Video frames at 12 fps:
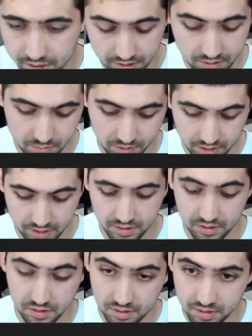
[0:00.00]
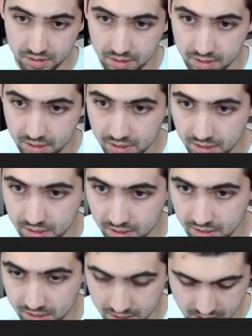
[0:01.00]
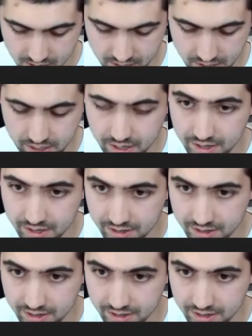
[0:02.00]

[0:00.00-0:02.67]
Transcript: this because I